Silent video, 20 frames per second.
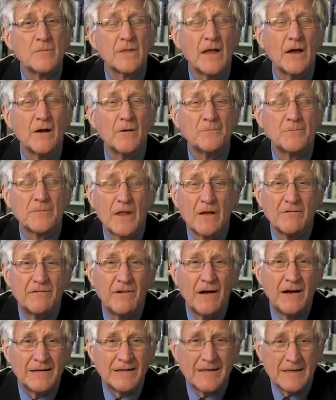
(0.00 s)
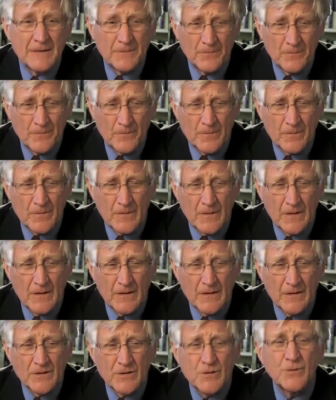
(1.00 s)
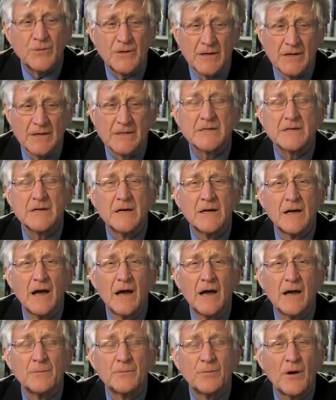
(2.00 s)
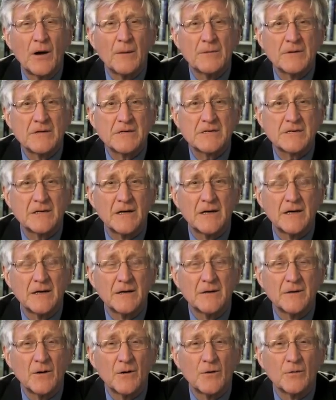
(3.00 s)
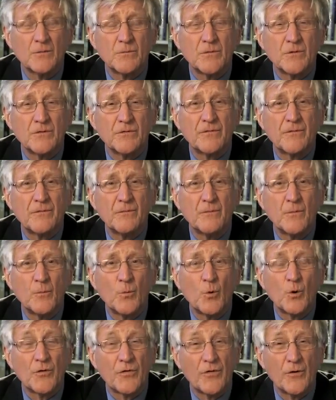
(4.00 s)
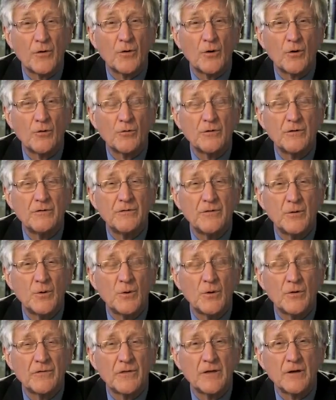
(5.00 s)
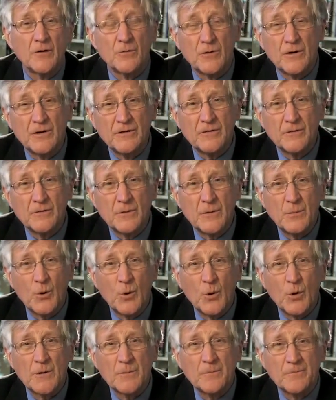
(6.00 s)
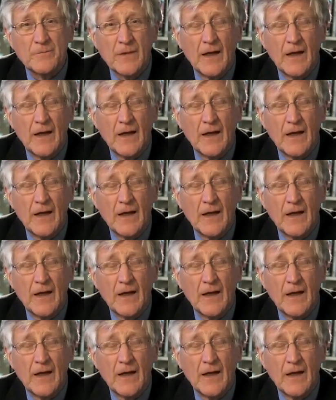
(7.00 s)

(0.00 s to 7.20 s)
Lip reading: Now, finally, two things. I promised a more thorough review of the AREVA report.